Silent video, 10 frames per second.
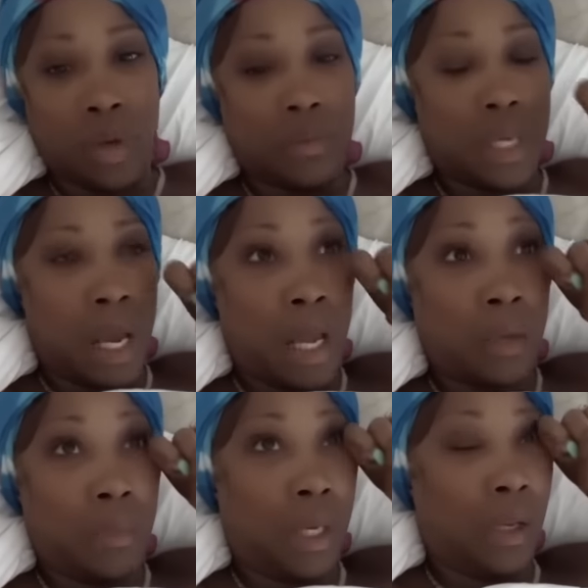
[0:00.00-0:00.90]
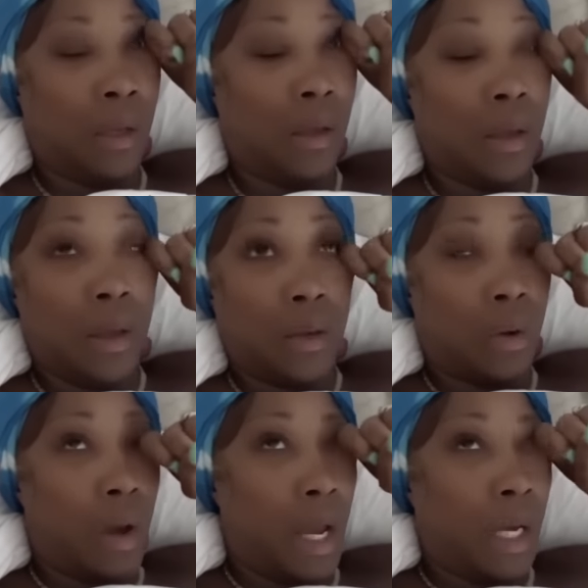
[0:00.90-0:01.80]
Don't tag me in it.
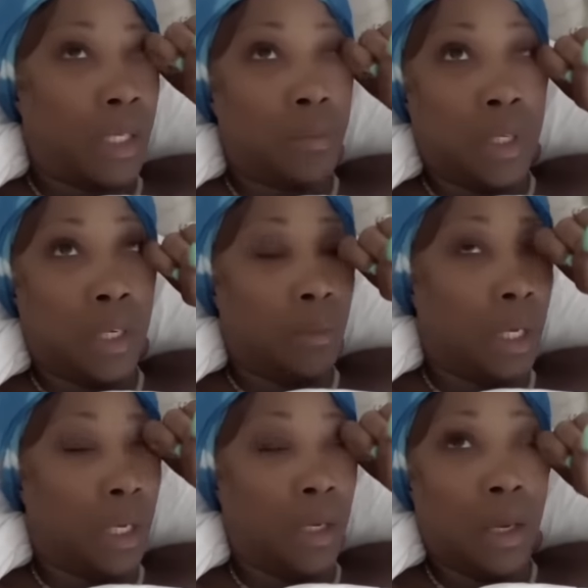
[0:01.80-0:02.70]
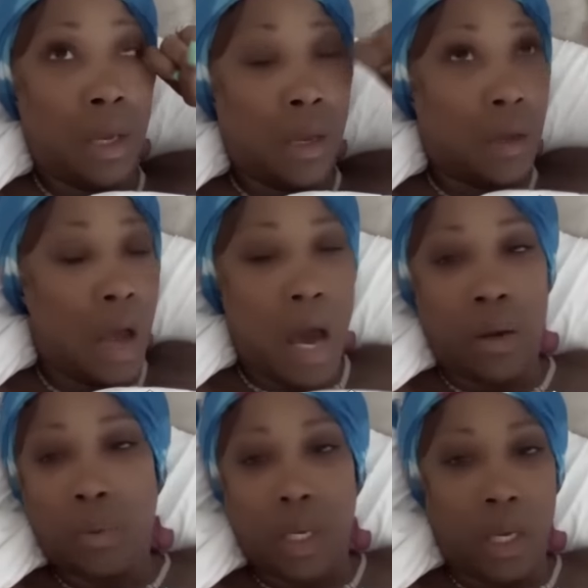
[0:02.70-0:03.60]
Don't ask me to be.
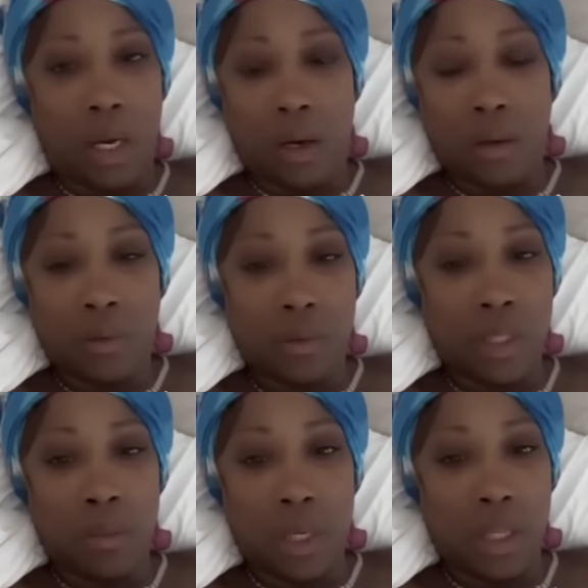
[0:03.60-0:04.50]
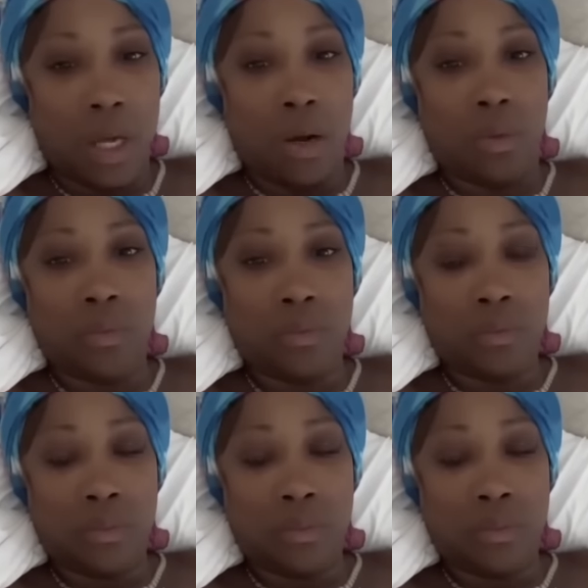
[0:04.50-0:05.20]
I don't care. Leave me alone.